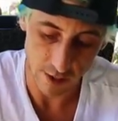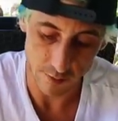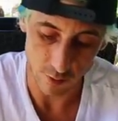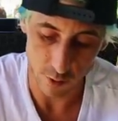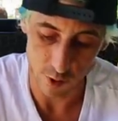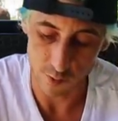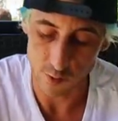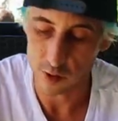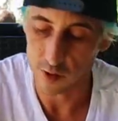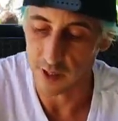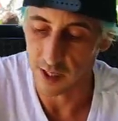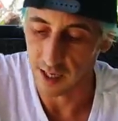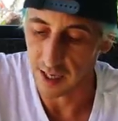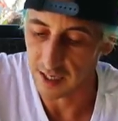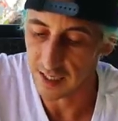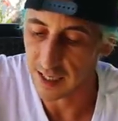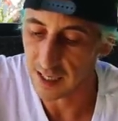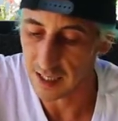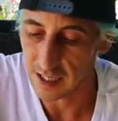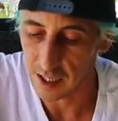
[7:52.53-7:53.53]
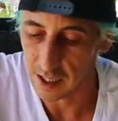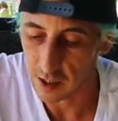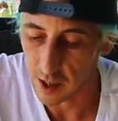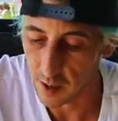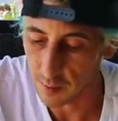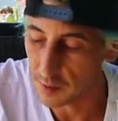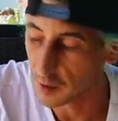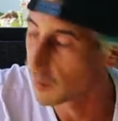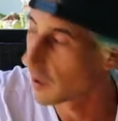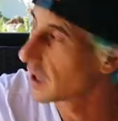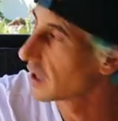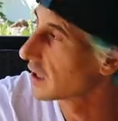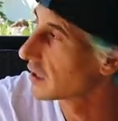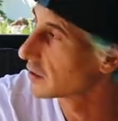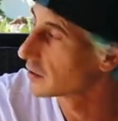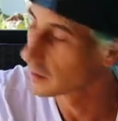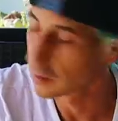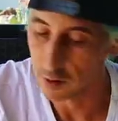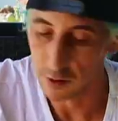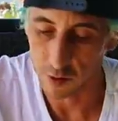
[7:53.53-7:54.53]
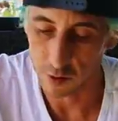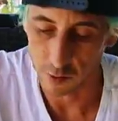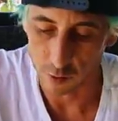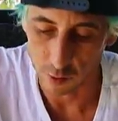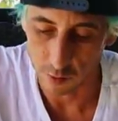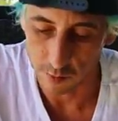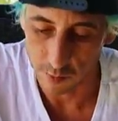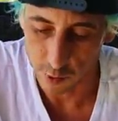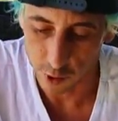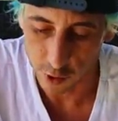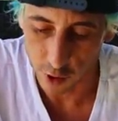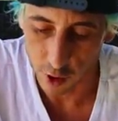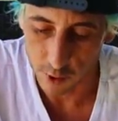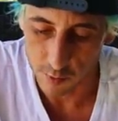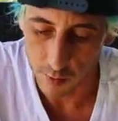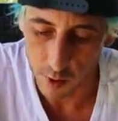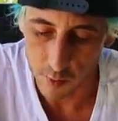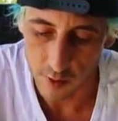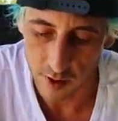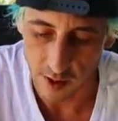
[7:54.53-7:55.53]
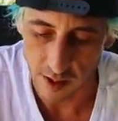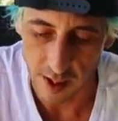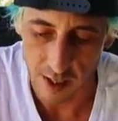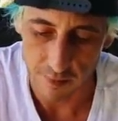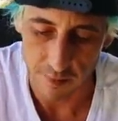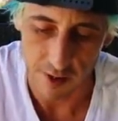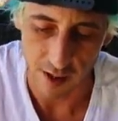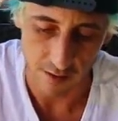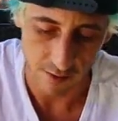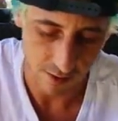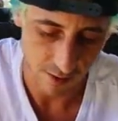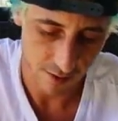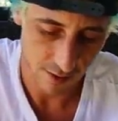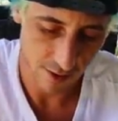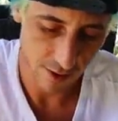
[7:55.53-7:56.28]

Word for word: now there's music. I can't get copyrighted. So start mowing again, man.